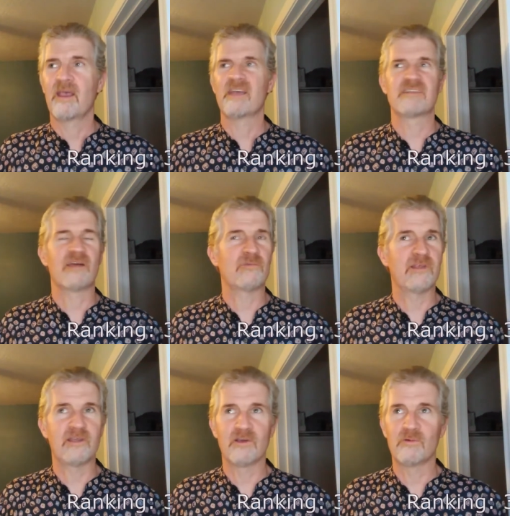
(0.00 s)
It's not
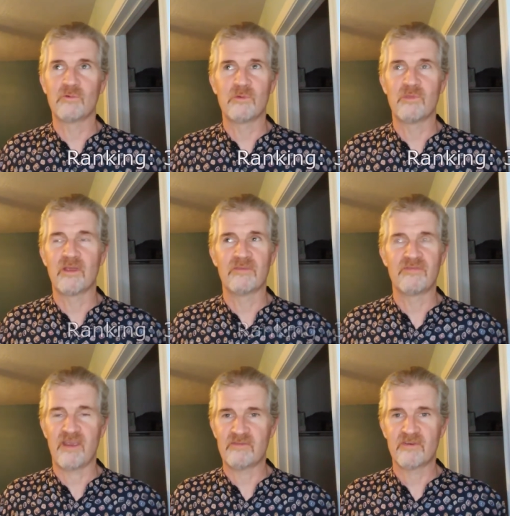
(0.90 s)
really would be a
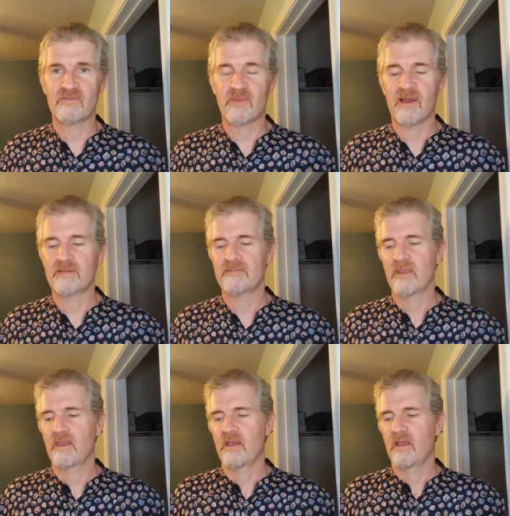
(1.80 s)
favorite of mine,
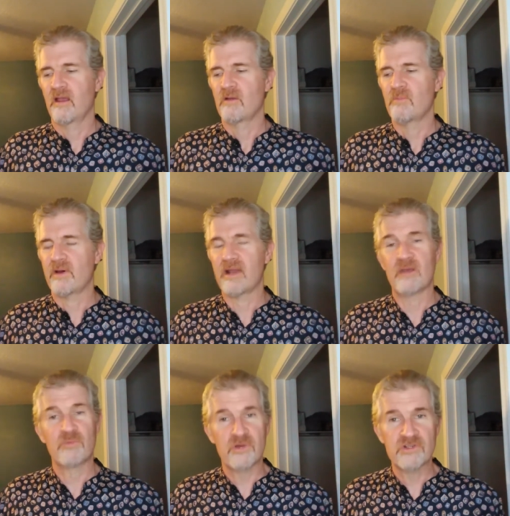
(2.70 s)
but I
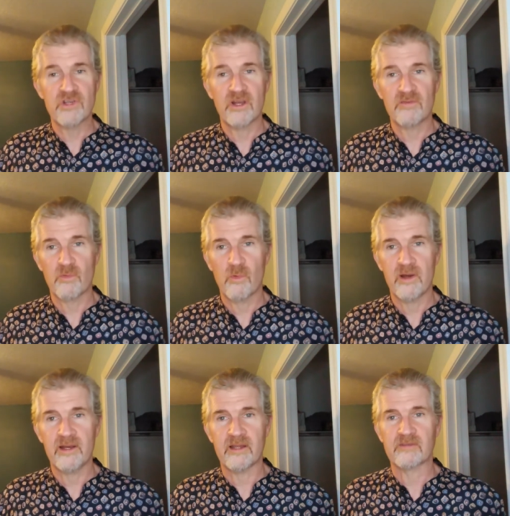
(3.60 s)
appreciate it for
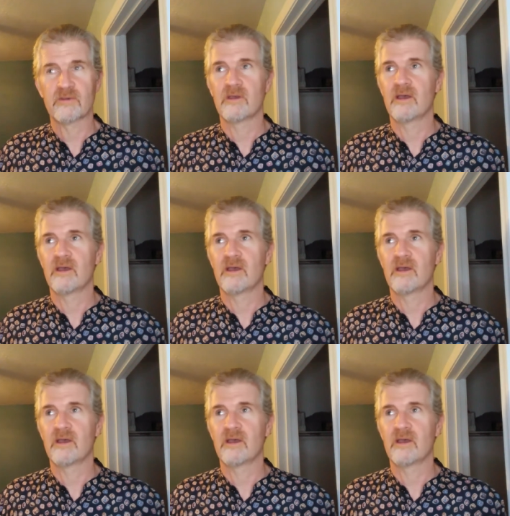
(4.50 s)
what it is.